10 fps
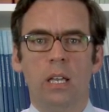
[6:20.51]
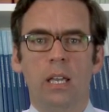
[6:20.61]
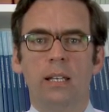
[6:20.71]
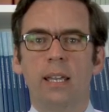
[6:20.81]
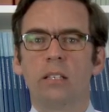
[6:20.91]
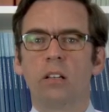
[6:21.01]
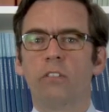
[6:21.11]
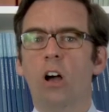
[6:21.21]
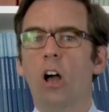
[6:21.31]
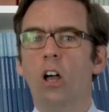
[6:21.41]
in case of
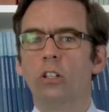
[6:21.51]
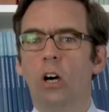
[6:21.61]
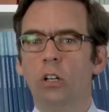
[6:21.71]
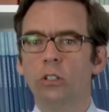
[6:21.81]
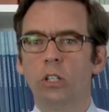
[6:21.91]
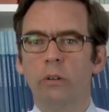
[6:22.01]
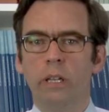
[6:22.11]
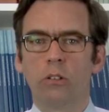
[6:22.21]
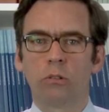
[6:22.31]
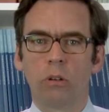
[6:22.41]
an
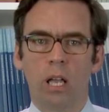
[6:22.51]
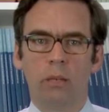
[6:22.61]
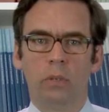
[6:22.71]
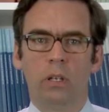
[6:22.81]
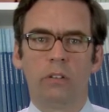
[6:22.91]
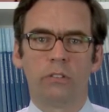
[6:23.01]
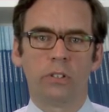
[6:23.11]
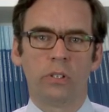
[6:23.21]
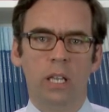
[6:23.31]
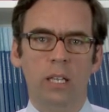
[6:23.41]
ongoing crime of a
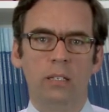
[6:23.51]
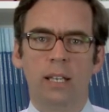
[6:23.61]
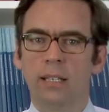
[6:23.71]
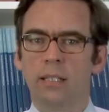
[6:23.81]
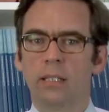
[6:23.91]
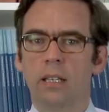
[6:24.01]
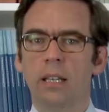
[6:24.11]
state that is